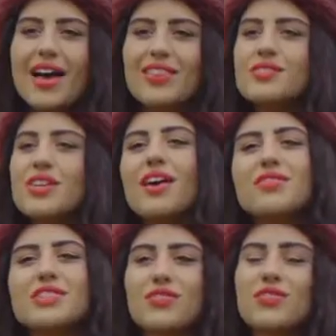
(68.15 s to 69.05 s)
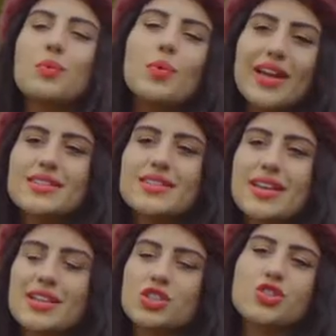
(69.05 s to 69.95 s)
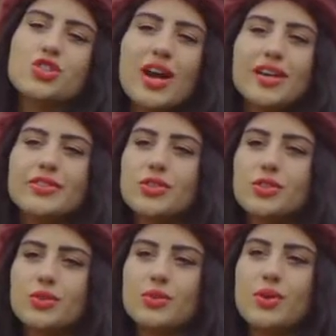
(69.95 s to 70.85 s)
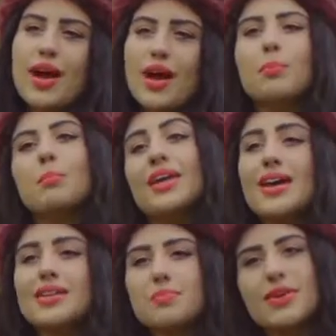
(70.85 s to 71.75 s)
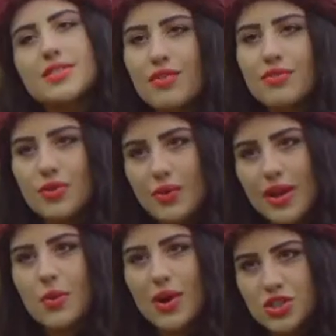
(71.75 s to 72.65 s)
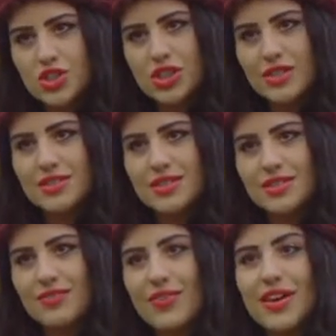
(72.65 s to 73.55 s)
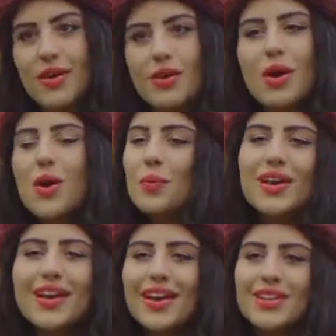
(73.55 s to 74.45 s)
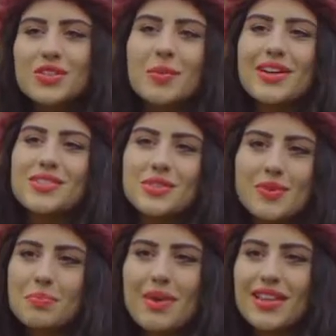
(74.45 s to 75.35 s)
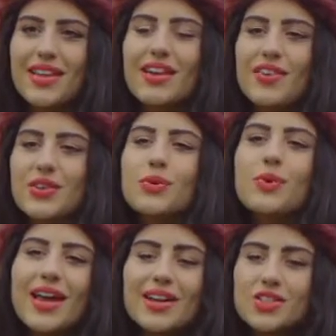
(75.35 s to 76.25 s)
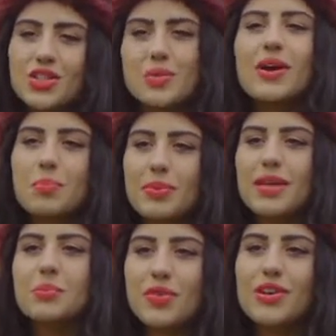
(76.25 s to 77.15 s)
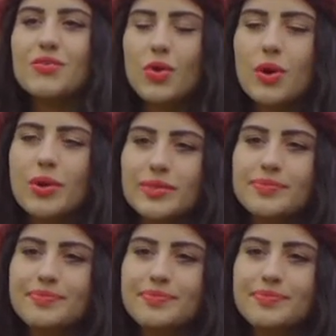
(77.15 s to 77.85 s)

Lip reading: I loved all of the different ways that she tried to help me ask myself the right questions to find out what I actually want to do with my life and who I actually want to be moving forward.